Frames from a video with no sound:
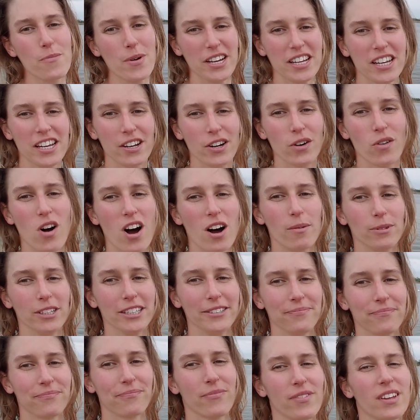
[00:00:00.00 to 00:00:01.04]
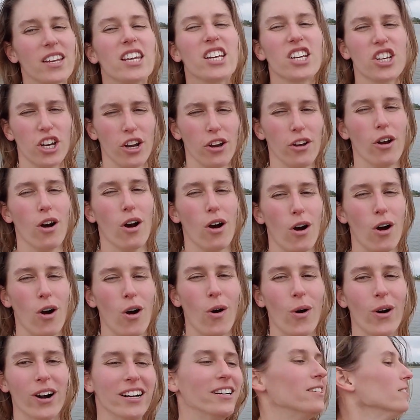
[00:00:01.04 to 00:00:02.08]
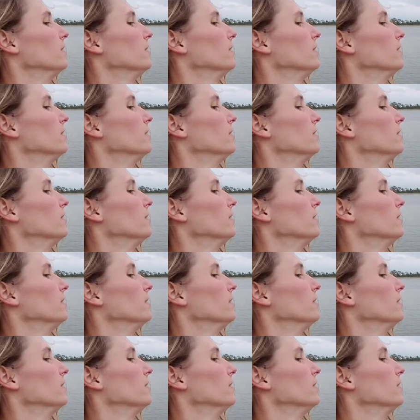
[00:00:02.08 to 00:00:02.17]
for my keto omelet. Keto!